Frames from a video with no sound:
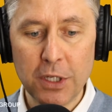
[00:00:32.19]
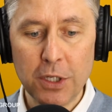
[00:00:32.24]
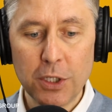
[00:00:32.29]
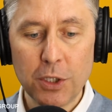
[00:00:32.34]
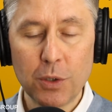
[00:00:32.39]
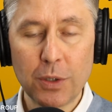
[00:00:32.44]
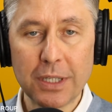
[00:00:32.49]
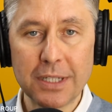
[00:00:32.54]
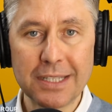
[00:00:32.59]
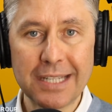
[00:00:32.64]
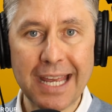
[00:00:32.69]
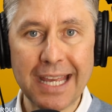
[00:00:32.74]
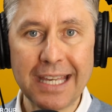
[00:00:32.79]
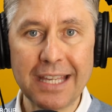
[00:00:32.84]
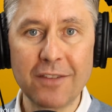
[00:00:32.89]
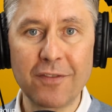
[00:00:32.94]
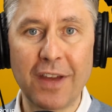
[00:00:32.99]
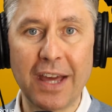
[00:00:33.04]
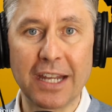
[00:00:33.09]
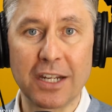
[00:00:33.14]
you can take
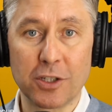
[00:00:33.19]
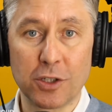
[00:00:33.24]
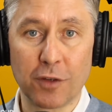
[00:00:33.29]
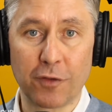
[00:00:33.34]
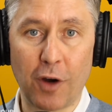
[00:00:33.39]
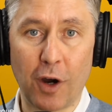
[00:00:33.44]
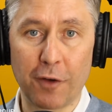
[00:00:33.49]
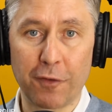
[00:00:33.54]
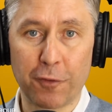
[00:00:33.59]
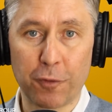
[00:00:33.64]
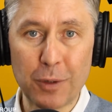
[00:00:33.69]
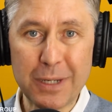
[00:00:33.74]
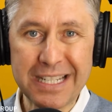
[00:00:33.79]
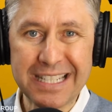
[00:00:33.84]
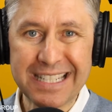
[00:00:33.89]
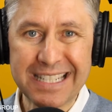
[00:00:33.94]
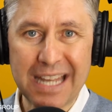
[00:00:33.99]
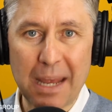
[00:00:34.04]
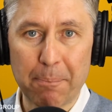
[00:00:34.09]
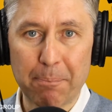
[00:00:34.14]
advantage of our free
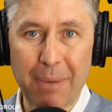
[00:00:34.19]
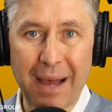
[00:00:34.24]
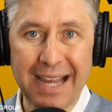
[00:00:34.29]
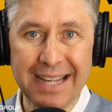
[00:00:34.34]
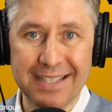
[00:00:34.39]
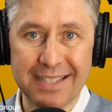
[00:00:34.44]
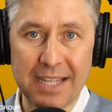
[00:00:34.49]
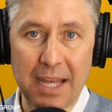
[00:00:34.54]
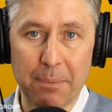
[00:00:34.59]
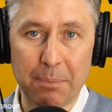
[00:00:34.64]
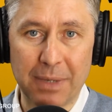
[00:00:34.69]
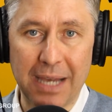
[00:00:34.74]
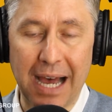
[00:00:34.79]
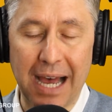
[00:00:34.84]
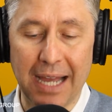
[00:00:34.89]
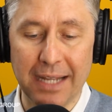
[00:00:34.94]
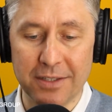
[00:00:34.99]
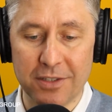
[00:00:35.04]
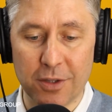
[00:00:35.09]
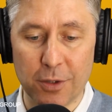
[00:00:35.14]
step by step
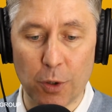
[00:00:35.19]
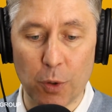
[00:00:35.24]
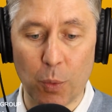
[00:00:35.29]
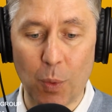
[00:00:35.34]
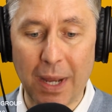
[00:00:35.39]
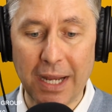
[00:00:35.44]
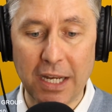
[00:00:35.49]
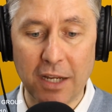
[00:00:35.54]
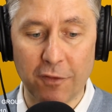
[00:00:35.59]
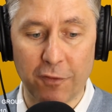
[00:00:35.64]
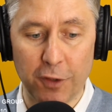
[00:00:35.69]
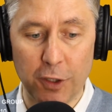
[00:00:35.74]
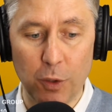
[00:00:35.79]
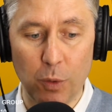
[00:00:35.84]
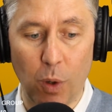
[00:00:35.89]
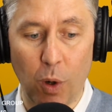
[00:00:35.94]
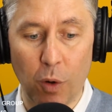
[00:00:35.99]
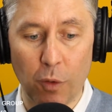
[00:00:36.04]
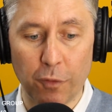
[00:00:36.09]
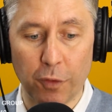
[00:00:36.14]
guides that are waiting for
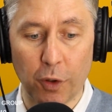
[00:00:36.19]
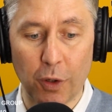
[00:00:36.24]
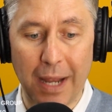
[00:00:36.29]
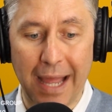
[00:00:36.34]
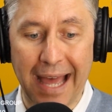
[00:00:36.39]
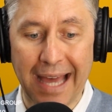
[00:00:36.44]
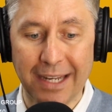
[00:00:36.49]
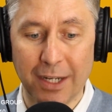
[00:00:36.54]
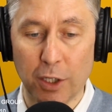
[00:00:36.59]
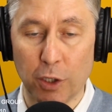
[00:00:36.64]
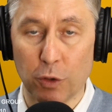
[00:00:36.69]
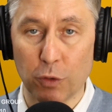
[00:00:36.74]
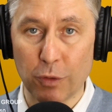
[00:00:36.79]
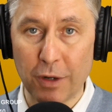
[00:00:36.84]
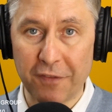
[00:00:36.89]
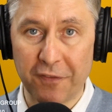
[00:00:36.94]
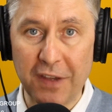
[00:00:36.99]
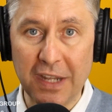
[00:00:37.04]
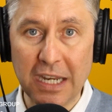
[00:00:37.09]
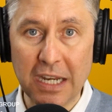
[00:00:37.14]
you over at
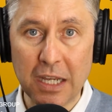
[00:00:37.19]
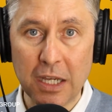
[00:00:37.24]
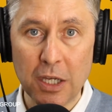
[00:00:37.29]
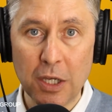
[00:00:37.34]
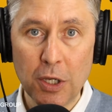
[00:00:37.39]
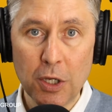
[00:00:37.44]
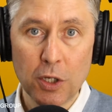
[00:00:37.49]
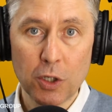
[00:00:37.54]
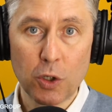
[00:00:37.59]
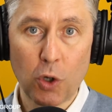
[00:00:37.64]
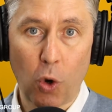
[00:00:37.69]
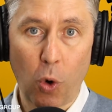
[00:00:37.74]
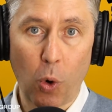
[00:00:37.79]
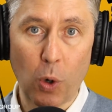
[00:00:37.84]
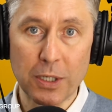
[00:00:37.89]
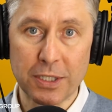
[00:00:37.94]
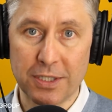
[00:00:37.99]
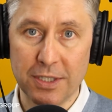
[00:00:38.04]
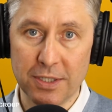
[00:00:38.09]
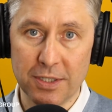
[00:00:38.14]

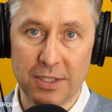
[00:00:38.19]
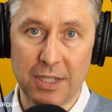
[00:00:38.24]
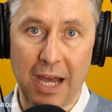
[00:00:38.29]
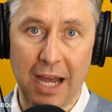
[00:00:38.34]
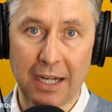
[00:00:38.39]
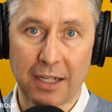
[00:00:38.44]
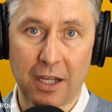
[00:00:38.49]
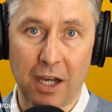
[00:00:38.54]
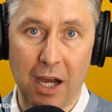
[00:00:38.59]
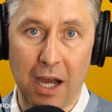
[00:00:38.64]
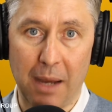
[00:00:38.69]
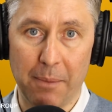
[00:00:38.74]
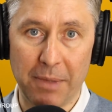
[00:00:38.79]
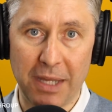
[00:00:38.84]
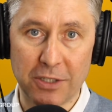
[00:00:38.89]
griffincourses.com.